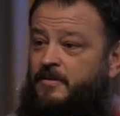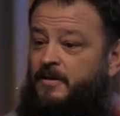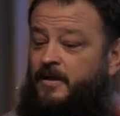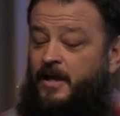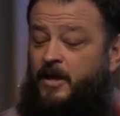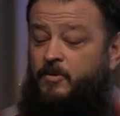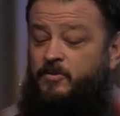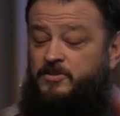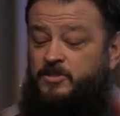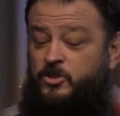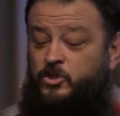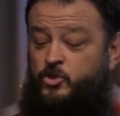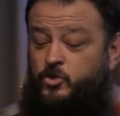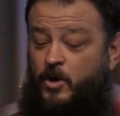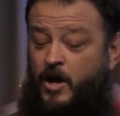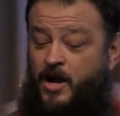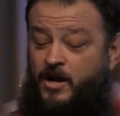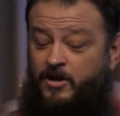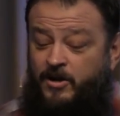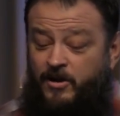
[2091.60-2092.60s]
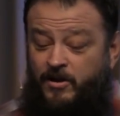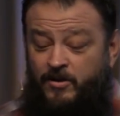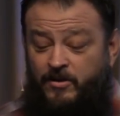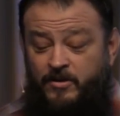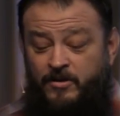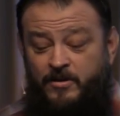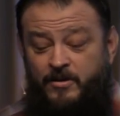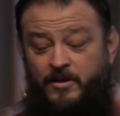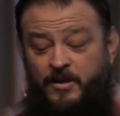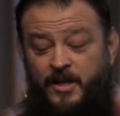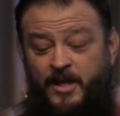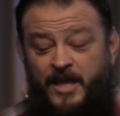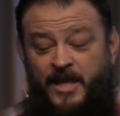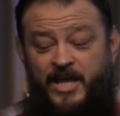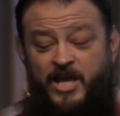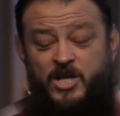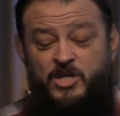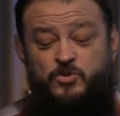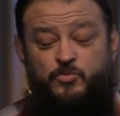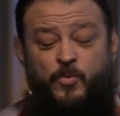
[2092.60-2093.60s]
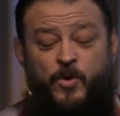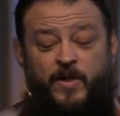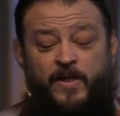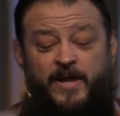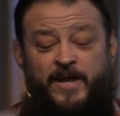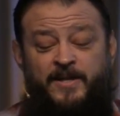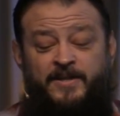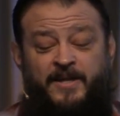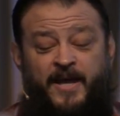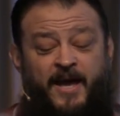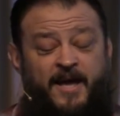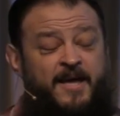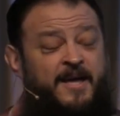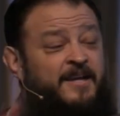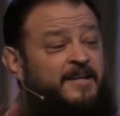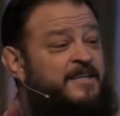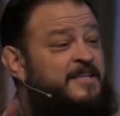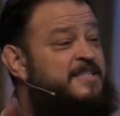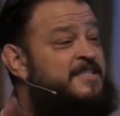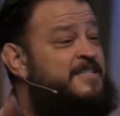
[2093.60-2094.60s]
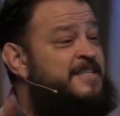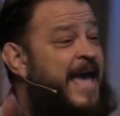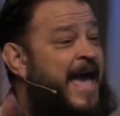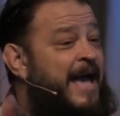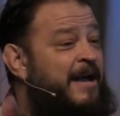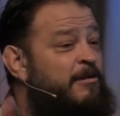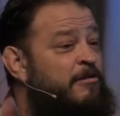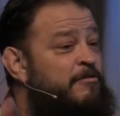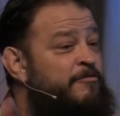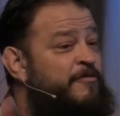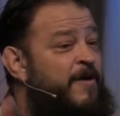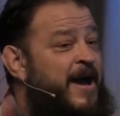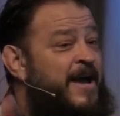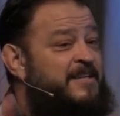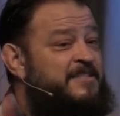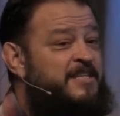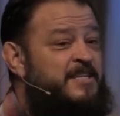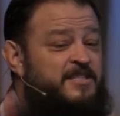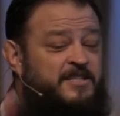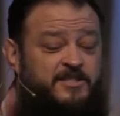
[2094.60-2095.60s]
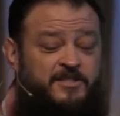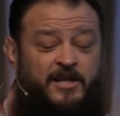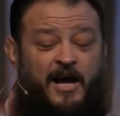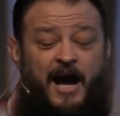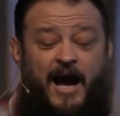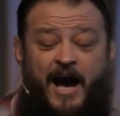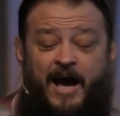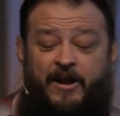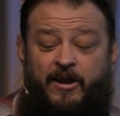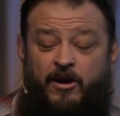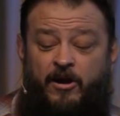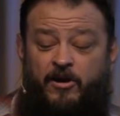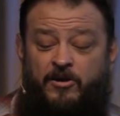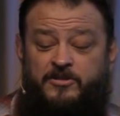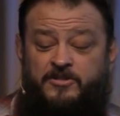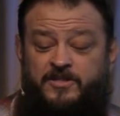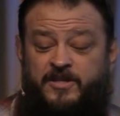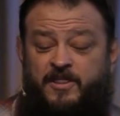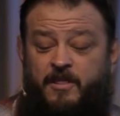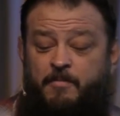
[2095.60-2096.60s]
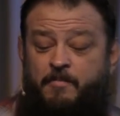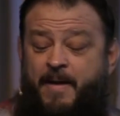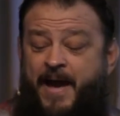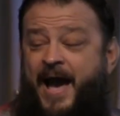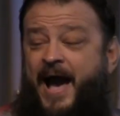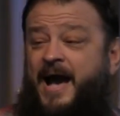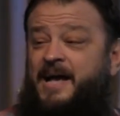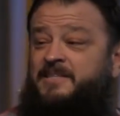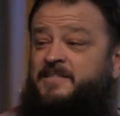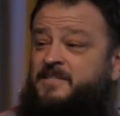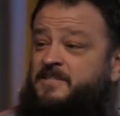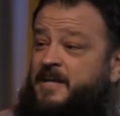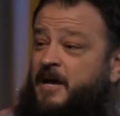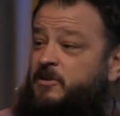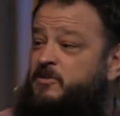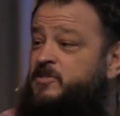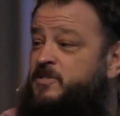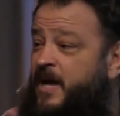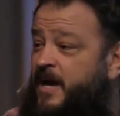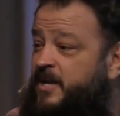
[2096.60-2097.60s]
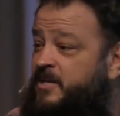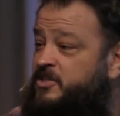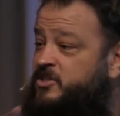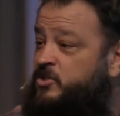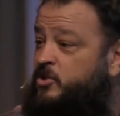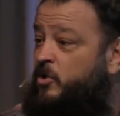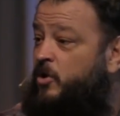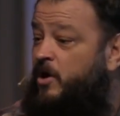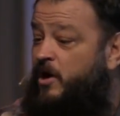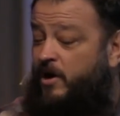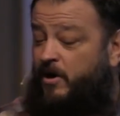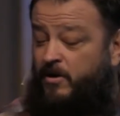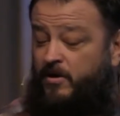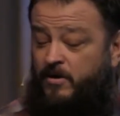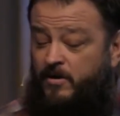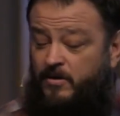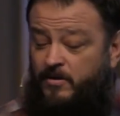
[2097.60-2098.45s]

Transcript: He was a drunkard. He was willing to, to sacrifice his daughters to the masses outside his door.